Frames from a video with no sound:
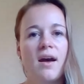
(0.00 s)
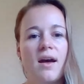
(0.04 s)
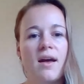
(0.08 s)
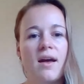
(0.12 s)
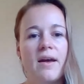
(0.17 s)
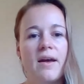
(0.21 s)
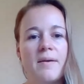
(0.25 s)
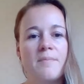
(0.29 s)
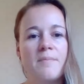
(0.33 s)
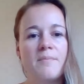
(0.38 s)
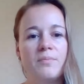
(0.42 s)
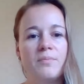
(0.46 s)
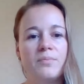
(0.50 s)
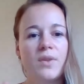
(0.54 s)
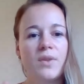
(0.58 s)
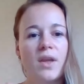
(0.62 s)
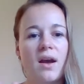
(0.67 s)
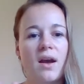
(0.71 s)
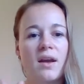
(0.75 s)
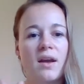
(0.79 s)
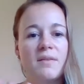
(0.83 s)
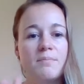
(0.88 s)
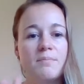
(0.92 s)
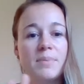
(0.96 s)
um,
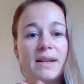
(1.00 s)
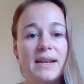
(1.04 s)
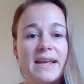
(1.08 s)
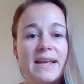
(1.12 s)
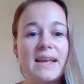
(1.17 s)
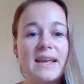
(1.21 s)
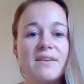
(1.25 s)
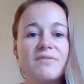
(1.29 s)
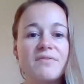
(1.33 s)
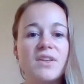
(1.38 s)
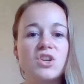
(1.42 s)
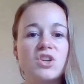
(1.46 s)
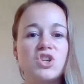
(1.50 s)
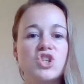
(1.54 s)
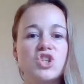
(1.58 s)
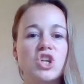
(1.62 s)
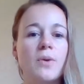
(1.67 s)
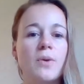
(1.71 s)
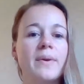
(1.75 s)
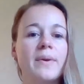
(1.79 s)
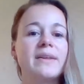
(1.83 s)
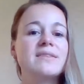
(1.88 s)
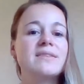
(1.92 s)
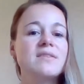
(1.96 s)
i believe that
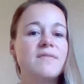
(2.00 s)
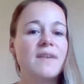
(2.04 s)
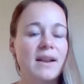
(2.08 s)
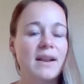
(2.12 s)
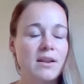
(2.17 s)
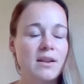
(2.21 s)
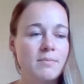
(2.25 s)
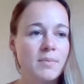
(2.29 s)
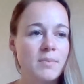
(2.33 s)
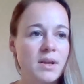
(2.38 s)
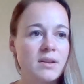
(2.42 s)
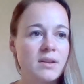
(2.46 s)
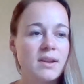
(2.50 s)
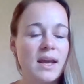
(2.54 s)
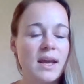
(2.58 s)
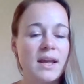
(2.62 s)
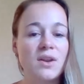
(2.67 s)
showing development